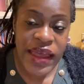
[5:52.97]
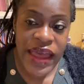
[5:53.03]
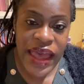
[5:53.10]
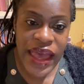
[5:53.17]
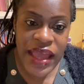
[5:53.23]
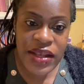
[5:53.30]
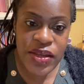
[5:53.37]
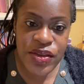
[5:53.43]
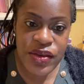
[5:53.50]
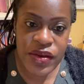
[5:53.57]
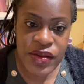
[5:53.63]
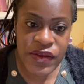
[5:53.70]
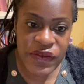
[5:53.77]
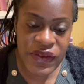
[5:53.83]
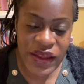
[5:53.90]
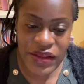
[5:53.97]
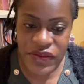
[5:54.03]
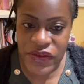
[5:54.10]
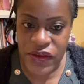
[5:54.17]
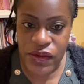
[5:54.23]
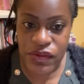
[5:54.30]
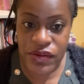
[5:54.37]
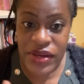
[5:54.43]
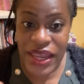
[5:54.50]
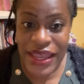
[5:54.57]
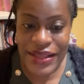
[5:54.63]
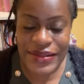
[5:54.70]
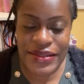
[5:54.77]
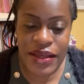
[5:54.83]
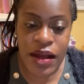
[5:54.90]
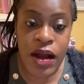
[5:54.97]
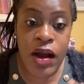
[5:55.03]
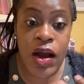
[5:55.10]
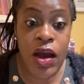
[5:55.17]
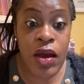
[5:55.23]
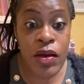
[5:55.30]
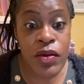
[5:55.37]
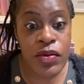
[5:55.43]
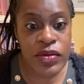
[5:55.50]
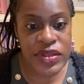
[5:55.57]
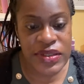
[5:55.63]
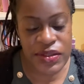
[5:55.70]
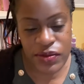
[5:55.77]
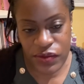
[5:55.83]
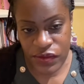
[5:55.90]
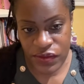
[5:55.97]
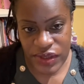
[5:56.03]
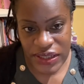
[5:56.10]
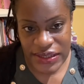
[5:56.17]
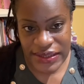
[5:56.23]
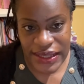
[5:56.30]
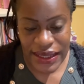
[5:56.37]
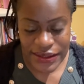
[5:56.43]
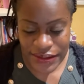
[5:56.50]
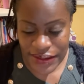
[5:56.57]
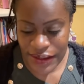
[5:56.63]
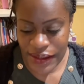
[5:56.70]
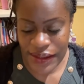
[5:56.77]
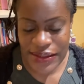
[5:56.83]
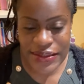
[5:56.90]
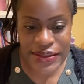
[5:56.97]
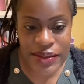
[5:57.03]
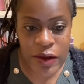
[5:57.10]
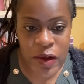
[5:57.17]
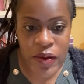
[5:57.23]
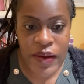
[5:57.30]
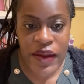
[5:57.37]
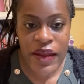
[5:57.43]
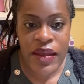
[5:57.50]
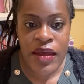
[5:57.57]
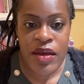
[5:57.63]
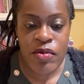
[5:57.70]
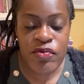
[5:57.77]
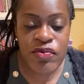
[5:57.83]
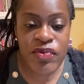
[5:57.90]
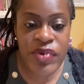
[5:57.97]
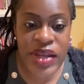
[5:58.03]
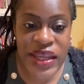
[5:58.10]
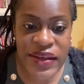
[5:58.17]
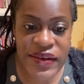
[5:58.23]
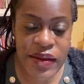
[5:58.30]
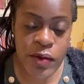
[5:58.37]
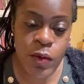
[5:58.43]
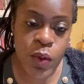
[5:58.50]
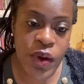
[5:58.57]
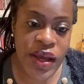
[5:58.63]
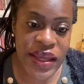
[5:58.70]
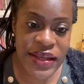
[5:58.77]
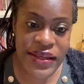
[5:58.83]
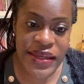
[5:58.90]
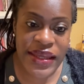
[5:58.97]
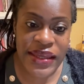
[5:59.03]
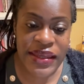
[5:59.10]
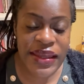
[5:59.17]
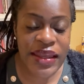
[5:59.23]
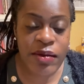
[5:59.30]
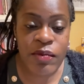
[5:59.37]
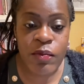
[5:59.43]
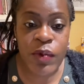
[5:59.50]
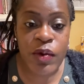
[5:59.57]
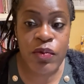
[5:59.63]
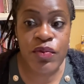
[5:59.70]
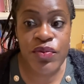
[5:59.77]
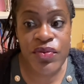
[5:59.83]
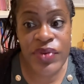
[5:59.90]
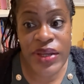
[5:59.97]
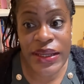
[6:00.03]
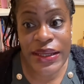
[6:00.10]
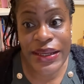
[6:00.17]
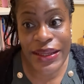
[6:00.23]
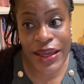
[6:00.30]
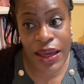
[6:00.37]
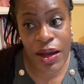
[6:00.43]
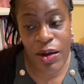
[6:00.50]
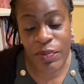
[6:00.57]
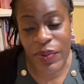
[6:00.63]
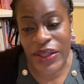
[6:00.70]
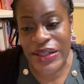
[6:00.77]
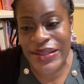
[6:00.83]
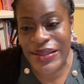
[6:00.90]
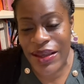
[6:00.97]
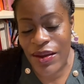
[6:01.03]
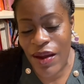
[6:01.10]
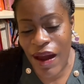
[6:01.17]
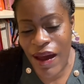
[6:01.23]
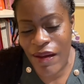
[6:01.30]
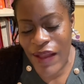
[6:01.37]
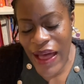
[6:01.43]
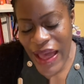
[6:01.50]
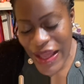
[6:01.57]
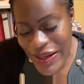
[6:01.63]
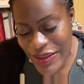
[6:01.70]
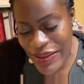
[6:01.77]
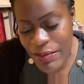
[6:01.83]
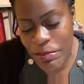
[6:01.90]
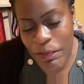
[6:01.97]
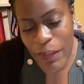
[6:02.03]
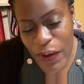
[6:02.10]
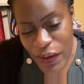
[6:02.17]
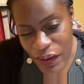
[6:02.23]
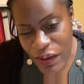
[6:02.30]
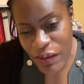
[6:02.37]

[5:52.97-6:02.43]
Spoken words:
and use that to create our own stories, actually. So reading widely will really help. And so I'll add the book